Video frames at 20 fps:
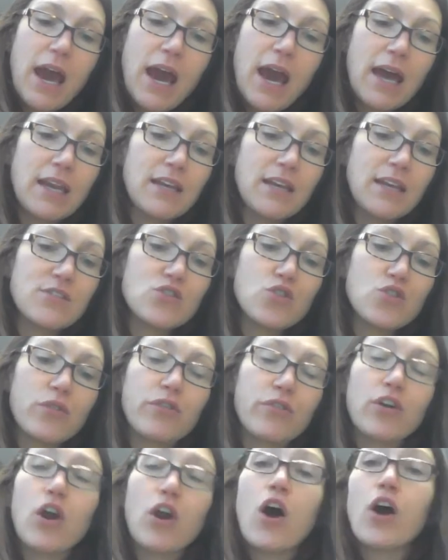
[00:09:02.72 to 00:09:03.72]
Atticus
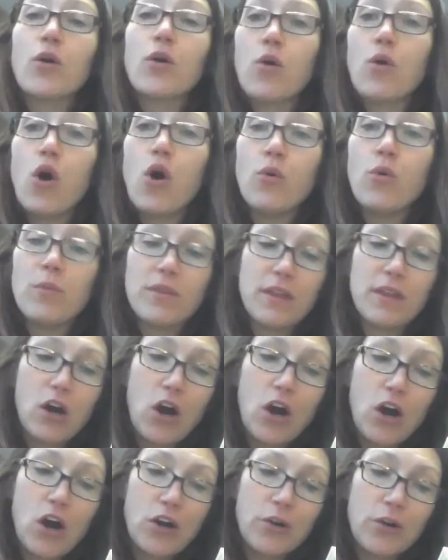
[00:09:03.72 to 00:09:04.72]
drove her home in the
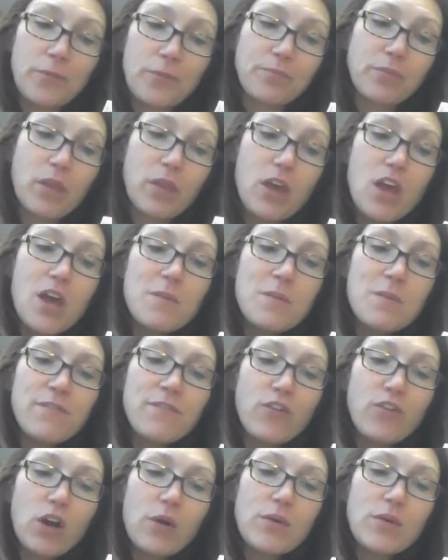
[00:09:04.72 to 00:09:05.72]
car.
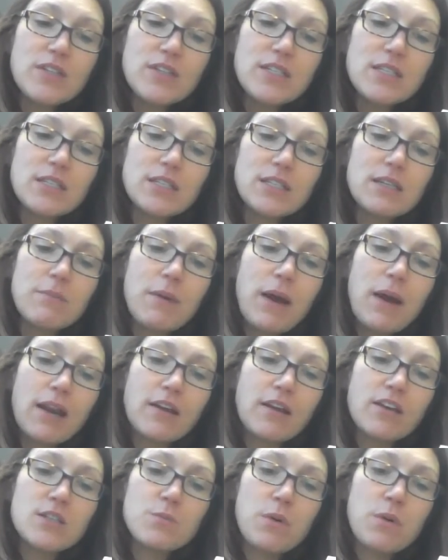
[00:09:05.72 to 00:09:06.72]
Before I went to sleep,
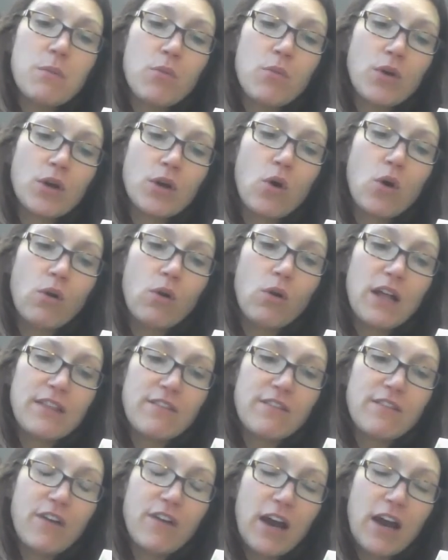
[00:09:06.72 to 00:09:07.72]
Atticus put more coal
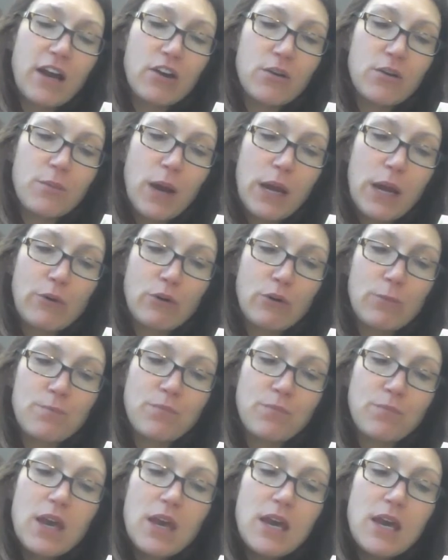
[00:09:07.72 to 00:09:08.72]
on the fire in my
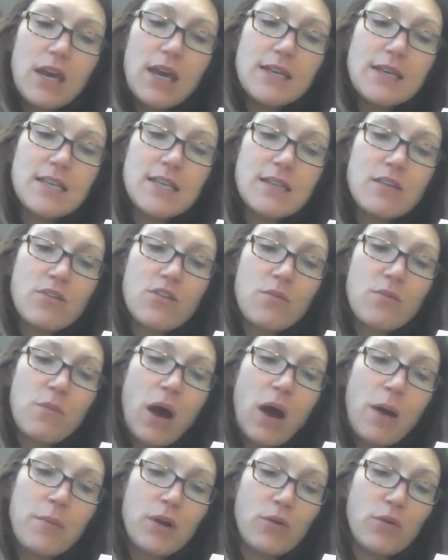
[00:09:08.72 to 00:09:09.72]
room. He said the
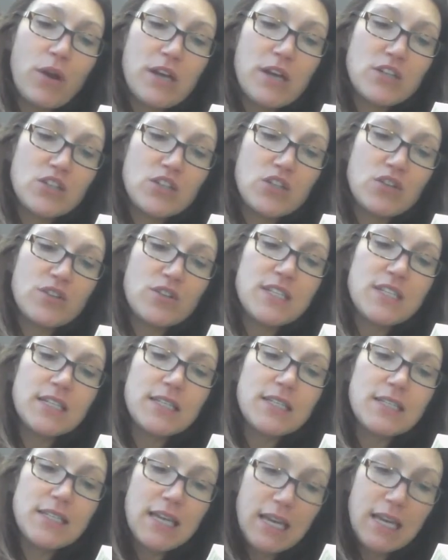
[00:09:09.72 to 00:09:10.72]
thermometer registered
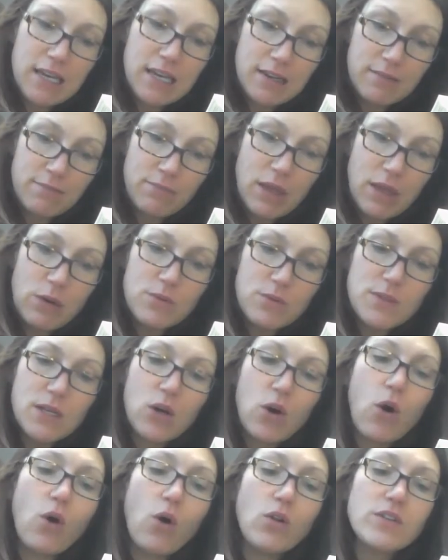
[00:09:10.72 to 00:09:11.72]
16, that it was the
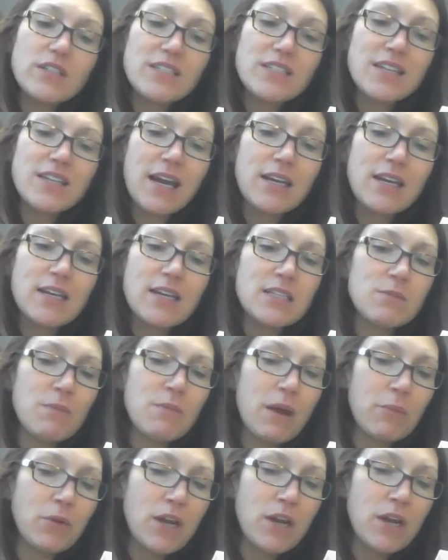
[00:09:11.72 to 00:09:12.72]
coldest night in his
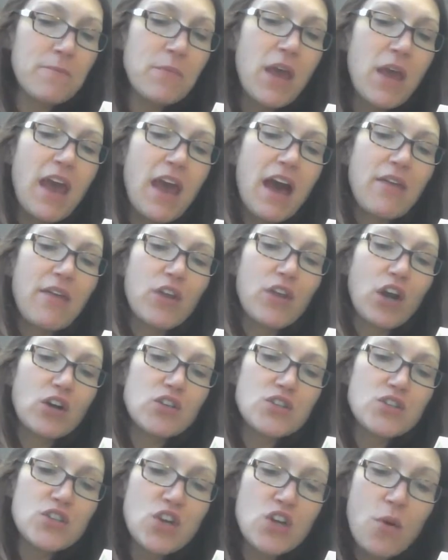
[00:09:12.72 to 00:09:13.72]
memory, and that our
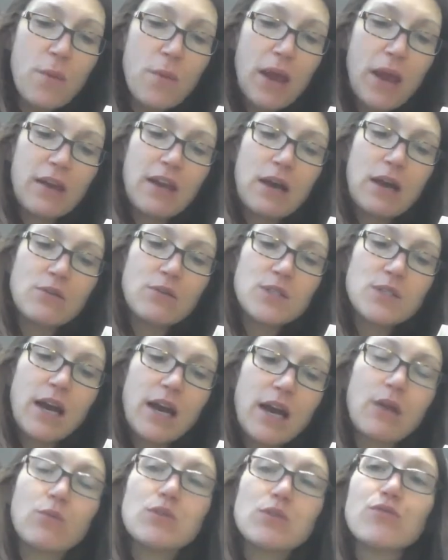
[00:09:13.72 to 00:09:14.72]
snowman
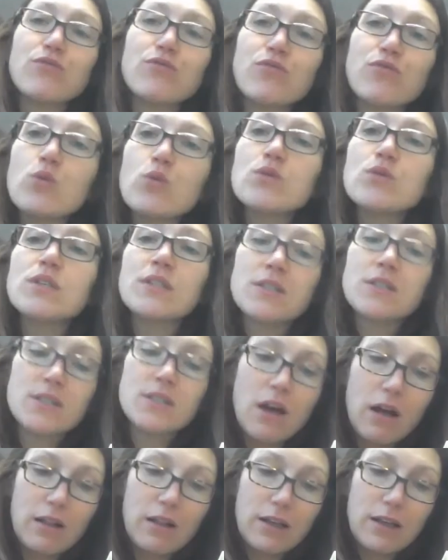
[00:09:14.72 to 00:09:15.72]
outside was frozen
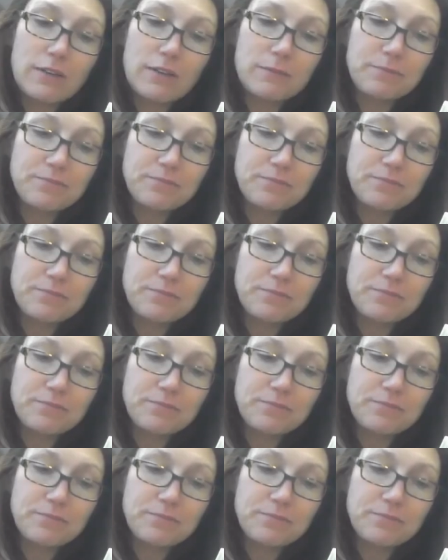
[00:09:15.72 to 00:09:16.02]
solid.